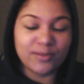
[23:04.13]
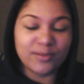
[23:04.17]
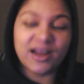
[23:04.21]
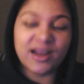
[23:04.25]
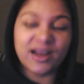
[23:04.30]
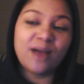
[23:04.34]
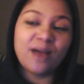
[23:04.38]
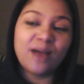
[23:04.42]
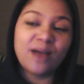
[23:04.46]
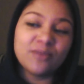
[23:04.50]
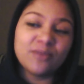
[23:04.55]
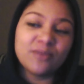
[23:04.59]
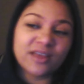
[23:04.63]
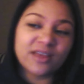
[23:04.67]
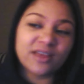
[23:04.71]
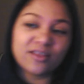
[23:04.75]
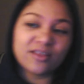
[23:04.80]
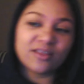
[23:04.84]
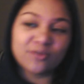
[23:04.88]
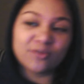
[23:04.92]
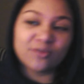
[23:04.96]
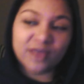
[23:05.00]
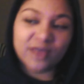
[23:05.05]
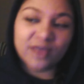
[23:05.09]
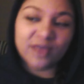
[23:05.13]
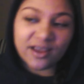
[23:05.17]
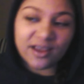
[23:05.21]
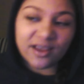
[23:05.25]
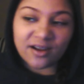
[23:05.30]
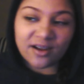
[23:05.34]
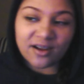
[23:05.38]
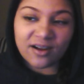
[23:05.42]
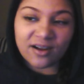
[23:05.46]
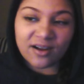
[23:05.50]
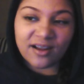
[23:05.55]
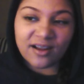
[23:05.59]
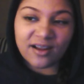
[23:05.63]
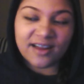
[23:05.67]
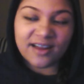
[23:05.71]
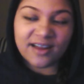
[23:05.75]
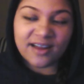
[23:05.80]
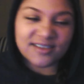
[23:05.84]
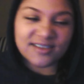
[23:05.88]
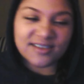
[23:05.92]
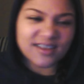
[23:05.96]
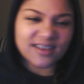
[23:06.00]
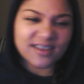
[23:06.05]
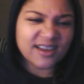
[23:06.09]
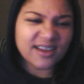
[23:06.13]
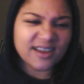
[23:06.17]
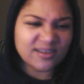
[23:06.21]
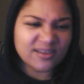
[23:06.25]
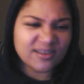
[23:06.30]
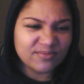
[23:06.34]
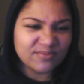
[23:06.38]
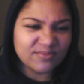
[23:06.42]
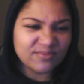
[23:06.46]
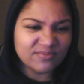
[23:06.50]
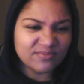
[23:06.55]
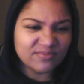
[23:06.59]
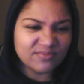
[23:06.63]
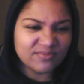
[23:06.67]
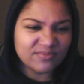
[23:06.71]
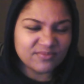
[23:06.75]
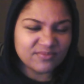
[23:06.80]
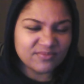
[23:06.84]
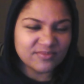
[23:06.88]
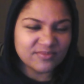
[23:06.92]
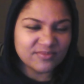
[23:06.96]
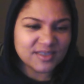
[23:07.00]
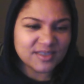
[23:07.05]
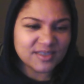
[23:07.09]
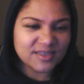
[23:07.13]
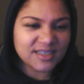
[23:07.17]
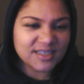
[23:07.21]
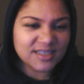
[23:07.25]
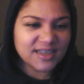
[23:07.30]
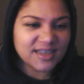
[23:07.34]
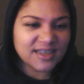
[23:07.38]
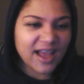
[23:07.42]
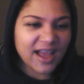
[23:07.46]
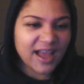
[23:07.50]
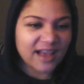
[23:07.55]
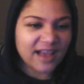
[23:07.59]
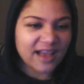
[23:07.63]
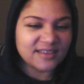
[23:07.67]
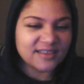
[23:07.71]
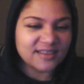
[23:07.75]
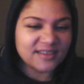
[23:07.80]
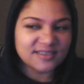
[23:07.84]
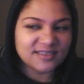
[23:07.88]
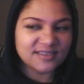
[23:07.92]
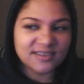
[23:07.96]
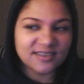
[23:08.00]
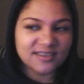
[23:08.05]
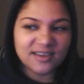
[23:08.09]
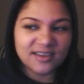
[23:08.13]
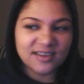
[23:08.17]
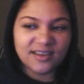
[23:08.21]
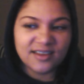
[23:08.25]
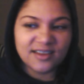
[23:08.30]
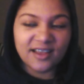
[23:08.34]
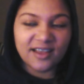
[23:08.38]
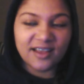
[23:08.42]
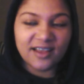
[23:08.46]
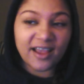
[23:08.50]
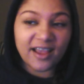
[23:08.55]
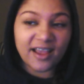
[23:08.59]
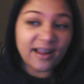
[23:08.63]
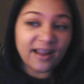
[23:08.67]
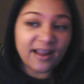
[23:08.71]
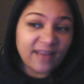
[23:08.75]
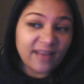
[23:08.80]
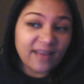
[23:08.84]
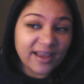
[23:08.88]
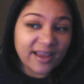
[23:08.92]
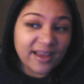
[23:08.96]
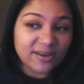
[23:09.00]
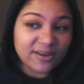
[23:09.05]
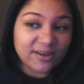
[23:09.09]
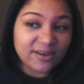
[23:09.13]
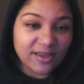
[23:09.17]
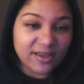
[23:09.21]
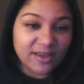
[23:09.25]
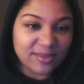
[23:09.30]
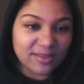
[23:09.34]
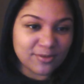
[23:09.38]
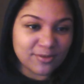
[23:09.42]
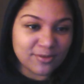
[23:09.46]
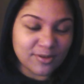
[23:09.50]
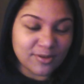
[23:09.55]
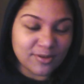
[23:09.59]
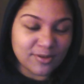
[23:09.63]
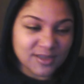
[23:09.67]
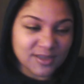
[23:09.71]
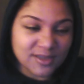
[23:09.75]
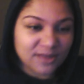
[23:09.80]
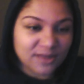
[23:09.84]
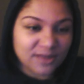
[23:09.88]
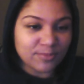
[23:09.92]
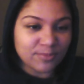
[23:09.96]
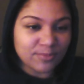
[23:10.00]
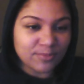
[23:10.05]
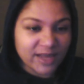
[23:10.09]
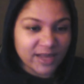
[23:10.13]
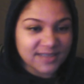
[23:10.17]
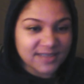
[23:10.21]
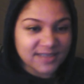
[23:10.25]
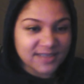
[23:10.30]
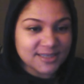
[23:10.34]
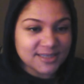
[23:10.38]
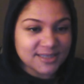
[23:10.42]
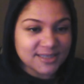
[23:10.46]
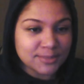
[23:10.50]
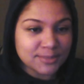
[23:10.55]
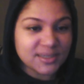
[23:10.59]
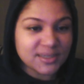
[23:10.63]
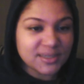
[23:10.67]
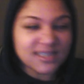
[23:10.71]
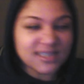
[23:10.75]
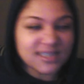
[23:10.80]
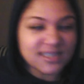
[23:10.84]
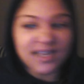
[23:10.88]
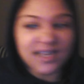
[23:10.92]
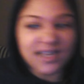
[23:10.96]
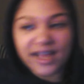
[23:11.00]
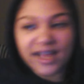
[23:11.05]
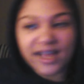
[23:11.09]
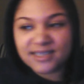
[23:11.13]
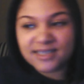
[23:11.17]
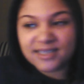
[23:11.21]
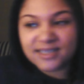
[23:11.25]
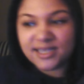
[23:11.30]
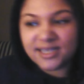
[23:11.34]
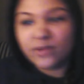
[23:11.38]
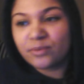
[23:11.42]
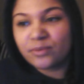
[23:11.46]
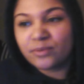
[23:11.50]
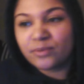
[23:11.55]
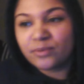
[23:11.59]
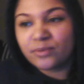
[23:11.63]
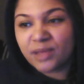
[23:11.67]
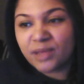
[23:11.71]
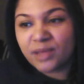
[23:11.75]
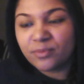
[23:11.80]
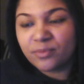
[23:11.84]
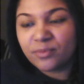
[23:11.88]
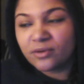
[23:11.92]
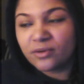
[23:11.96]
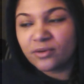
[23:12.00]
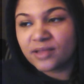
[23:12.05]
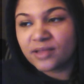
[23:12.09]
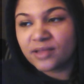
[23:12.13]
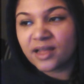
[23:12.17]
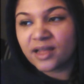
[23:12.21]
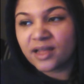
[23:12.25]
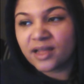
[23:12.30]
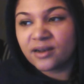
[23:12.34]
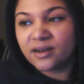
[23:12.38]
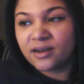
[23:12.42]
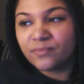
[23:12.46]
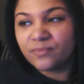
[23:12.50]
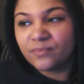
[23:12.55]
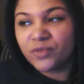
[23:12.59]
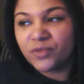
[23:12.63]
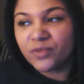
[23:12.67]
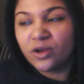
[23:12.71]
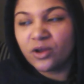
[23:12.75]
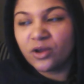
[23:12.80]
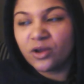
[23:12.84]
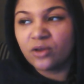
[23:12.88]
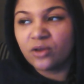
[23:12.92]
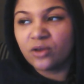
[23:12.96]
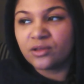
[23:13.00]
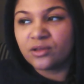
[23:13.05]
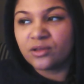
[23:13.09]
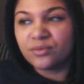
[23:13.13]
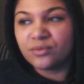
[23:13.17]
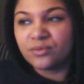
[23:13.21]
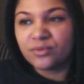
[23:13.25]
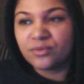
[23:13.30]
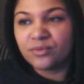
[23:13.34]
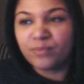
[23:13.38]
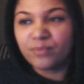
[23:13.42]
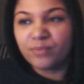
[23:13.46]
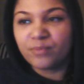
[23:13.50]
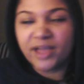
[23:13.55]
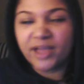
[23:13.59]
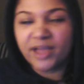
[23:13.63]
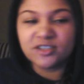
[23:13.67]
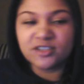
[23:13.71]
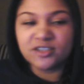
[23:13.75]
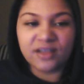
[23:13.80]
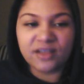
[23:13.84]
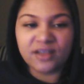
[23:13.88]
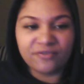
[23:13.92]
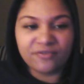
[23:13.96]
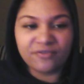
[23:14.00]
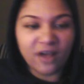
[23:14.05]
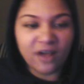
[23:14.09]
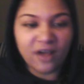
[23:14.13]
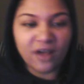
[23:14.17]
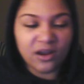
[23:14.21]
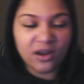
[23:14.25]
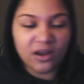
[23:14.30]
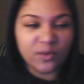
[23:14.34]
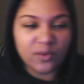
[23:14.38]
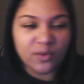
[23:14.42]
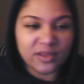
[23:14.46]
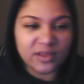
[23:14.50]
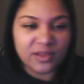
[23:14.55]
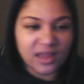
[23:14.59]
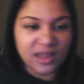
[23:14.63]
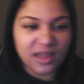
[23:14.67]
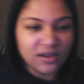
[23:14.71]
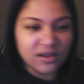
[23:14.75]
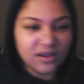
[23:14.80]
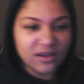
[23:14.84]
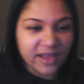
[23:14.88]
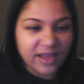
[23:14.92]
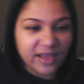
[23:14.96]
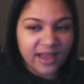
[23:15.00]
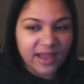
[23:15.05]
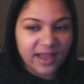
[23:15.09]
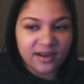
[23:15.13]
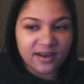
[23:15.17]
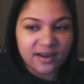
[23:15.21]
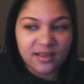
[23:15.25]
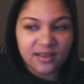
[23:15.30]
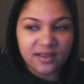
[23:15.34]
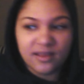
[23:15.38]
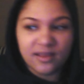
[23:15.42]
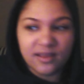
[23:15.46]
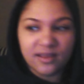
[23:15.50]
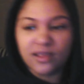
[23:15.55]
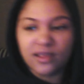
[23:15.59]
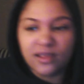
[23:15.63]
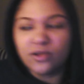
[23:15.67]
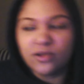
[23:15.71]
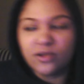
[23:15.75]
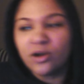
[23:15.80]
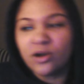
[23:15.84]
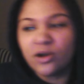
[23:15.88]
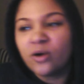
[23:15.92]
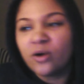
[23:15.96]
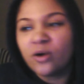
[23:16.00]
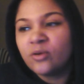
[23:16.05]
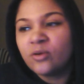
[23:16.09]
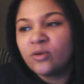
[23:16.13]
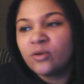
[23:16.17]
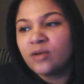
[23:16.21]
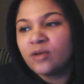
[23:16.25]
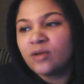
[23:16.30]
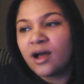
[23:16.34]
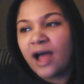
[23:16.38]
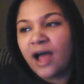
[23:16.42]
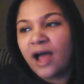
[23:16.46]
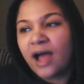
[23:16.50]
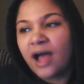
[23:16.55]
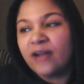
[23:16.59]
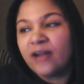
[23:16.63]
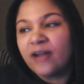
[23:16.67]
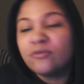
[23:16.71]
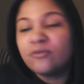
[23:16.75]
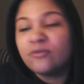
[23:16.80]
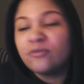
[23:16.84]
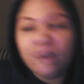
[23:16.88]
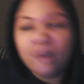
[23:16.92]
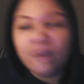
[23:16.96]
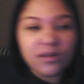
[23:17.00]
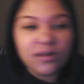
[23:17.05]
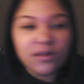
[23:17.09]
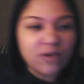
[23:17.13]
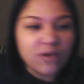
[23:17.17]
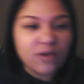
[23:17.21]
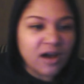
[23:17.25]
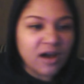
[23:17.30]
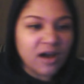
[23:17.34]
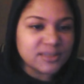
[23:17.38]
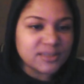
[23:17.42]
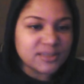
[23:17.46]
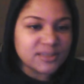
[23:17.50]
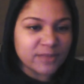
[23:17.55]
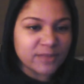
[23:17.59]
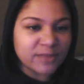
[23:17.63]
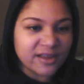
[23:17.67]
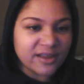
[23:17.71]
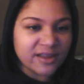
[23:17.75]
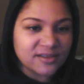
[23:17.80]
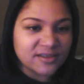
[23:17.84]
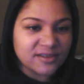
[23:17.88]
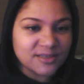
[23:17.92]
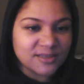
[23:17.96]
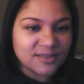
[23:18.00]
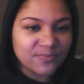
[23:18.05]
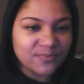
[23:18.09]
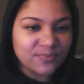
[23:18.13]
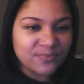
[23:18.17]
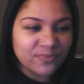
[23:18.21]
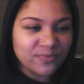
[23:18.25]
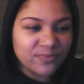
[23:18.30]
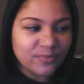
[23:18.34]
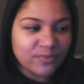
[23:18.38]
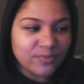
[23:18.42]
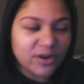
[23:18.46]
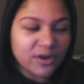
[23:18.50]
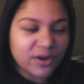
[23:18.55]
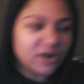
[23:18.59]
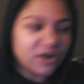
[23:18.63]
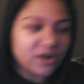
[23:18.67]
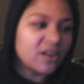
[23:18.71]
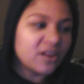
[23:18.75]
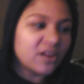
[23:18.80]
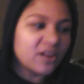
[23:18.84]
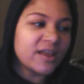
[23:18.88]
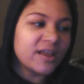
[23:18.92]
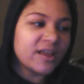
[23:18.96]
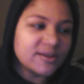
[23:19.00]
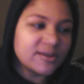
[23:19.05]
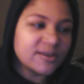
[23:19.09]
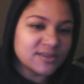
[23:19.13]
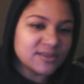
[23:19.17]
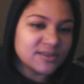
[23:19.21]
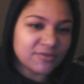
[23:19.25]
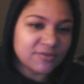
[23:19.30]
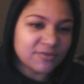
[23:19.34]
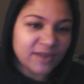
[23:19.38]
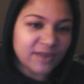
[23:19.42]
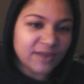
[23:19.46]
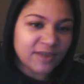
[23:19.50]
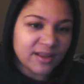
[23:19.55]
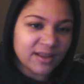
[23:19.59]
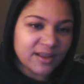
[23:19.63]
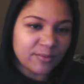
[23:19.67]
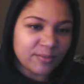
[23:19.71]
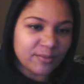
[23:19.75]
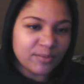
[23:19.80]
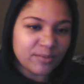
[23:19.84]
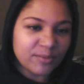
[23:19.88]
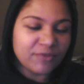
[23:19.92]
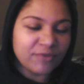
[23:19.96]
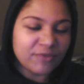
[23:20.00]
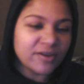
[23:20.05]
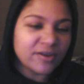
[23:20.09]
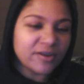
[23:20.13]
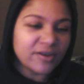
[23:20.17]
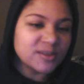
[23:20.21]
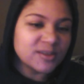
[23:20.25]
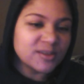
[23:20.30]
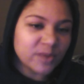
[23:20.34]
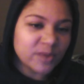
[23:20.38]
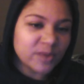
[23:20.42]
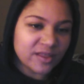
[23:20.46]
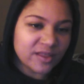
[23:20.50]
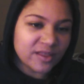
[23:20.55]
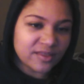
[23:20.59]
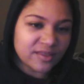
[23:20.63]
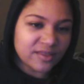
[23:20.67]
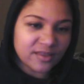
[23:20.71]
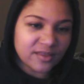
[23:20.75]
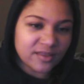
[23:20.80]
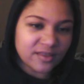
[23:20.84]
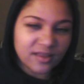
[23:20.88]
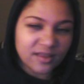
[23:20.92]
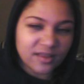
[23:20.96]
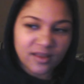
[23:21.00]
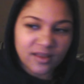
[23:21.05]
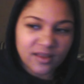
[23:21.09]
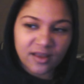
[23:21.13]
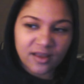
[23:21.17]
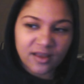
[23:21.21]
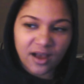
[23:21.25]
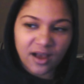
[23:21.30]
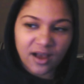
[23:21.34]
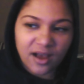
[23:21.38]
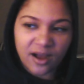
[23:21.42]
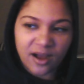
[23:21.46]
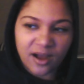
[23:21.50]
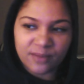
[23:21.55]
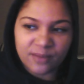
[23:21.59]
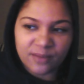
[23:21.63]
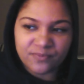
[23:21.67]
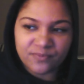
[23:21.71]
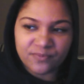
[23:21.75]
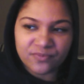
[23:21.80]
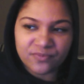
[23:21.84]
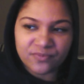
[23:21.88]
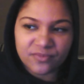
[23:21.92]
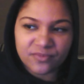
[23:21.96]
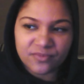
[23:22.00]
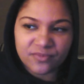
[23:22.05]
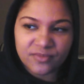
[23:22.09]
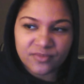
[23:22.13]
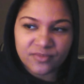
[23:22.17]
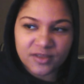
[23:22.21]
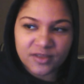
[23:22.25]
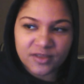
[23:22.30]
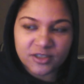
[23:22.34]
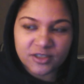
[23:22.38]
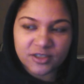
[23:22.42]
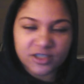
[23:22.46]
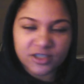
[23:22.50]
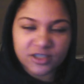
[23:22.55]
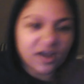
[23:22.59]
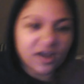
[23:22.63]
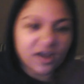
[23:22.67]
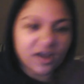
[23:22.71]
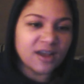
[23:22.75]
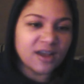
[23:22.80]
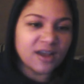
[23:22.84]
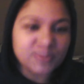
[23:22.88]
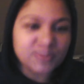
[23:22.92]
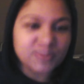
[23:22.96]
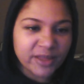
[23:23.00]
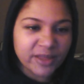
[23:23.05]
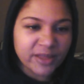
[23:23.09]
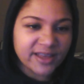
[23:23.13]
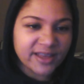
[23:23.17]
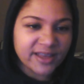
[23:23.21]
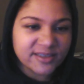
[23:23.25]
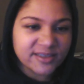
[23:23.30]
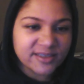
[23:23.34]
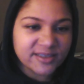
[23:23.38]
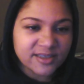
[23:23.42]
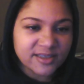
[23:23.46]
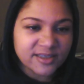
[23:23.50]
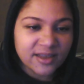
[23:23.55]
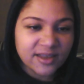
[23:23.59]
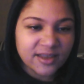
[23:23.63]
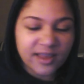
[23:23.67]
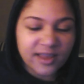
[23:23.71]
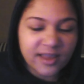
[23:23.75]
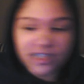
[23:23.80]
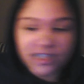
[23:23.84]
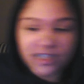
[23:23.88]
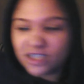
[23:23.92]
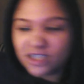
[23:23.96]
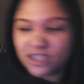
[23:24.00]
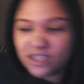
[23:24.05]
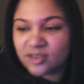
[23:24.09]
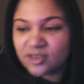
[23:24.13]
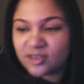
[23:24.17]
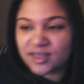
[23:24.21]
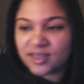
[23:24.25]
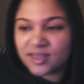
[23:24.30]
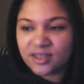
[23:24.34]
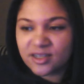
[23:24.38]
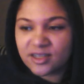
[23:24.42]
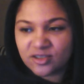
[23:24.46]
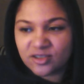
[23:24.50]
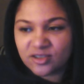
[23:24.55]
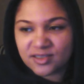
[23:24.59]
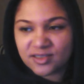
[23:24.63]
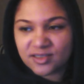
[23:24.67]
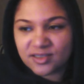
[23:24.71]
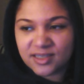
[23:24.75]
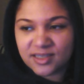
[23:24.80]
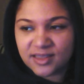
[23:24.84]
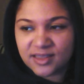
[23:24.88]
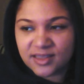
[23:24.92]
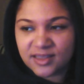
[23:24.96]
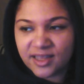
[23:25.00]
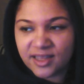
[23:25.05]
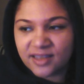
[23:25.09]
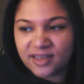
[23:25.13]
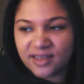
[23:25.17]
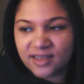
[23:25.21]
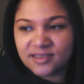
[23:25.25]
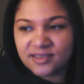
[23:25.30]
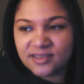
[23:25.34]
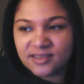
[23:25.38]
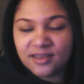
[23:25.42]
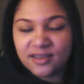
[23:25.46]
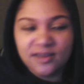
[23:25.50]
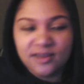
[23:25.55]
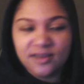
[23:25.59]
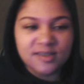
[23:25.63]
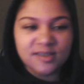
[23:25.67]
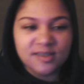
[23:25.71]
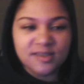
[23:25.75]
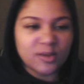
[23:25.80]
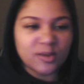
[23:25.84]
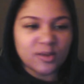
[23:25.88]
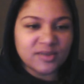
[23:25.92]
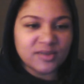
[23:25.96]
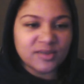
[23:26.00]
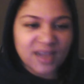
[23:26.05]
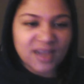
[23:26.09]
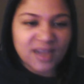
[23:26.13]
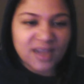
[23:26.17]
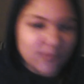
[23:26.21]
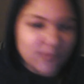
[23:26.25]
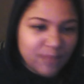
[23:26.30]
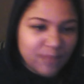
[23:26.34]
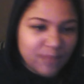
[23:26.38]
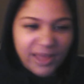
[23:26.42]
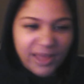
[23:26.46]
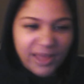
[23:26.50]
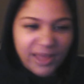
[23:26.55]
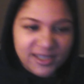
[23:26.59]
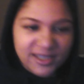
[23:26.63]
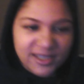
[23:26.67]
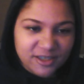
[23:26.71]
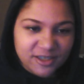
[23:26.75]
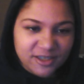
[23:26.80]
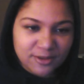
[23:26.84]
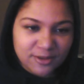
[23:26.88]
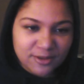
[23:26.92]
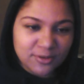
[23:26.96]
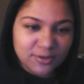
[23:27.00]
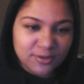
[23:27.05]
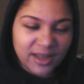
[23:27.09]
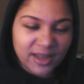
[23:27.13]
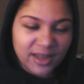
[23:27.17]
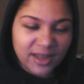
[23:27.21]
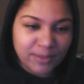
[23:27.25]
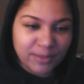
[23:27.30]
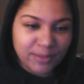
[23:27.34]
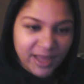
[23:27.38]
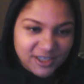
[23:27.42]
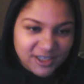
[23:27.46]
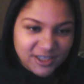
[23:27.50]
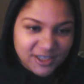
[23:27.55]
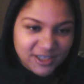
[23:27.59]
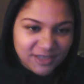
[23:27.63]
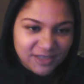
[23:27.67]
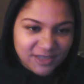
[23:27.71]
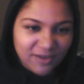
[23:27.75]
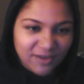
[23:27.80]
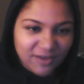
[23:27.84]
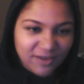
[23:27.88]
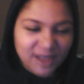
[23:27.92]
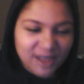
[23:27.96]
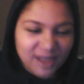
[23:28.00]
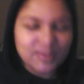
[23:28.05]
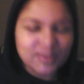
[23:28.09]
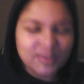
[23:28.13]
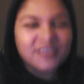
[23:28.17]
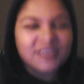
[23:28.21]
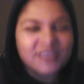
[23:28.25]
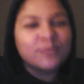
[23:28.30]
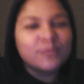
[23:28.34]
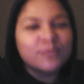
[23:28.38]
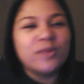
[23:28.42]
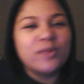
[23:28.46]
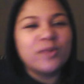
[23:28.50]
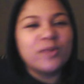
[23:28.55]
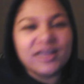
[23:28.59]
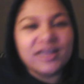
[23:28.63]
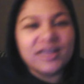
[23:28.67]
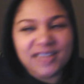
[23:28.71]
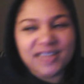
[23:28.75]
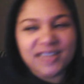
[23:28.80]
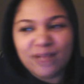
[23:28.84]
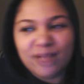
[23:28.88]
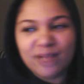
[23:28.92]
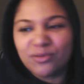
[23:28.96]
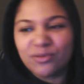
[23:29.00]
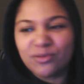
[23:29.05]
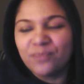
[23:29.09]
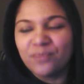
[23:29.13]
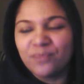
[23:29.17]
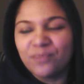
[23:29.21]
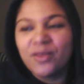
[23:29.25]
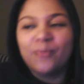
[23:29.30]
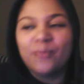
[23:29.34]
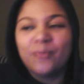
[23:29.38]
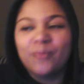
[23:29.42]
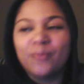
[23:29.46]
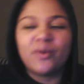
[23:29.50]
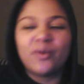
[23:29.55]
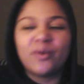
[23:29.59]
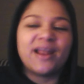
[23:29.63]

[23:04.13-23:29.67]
But now I'm looking through here and it's like tits and ass. And I like looking through those other places because I like seeing what people that, the pages I follow, what they look at. I don't follow cosplayers, but a girl I used to be friends with, she cosplays. And she looks at interesting things. So it's like I'm not paging through like pages of cosplay. It's just one example.